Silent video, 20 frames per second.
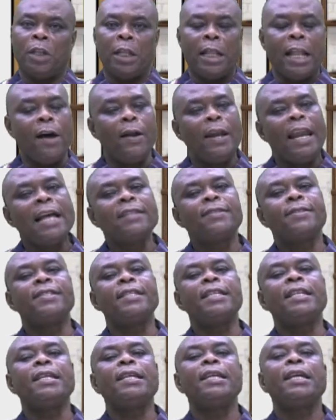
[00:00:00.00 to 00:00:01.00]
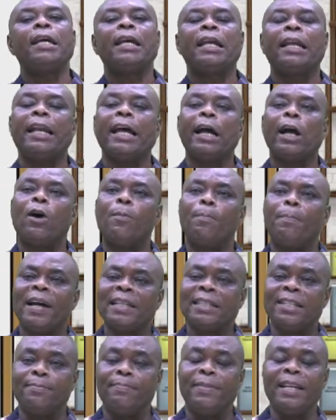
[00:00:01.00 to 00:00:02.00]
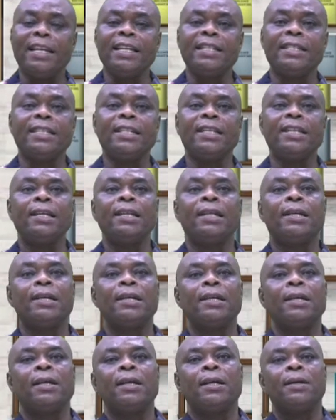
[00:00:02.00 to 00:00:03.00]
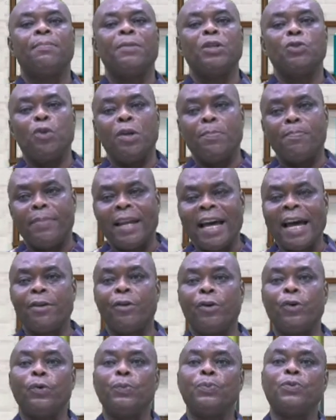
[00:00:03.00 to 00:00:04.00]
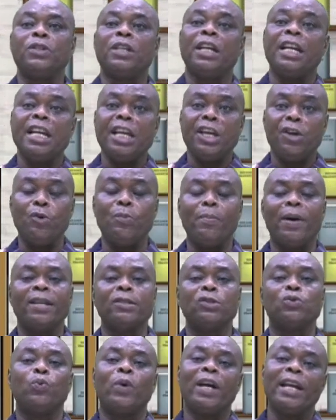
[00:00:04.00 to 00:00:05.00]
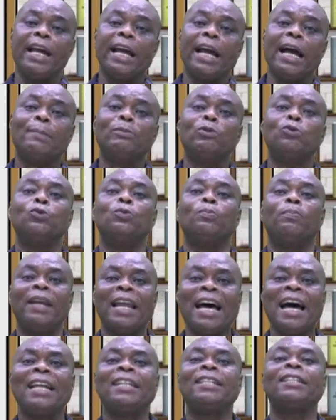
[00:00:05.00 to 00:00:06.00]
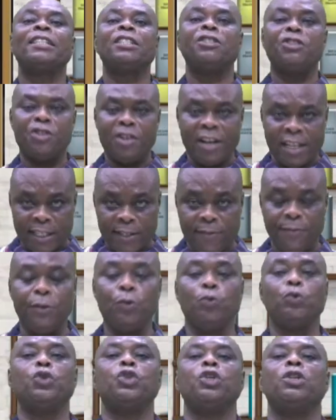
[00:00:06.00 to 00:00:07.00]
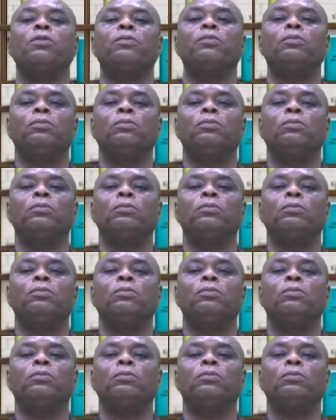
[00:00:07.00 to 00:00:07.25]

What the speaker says: Now let's see the compatibility between blood groups in humans when it comes to blood transfusion.